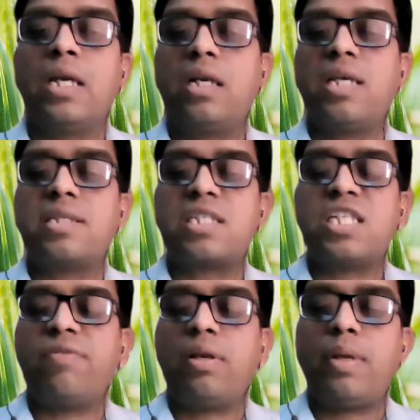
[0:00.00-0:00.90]
TSH
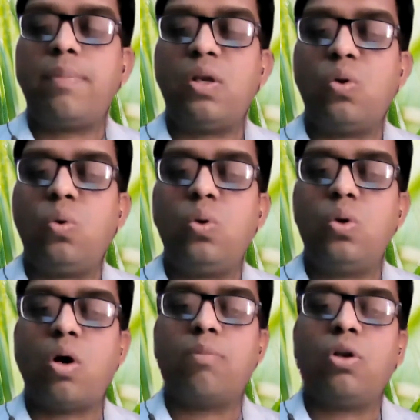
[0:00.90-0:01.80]
level may be low,
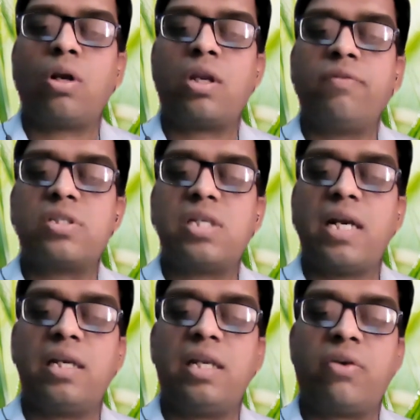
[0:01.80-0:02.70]
normal, or even
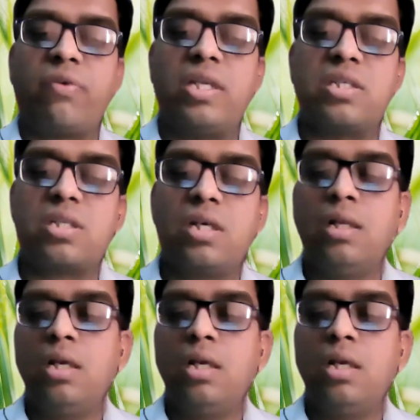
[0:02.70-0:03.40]
slightly increased.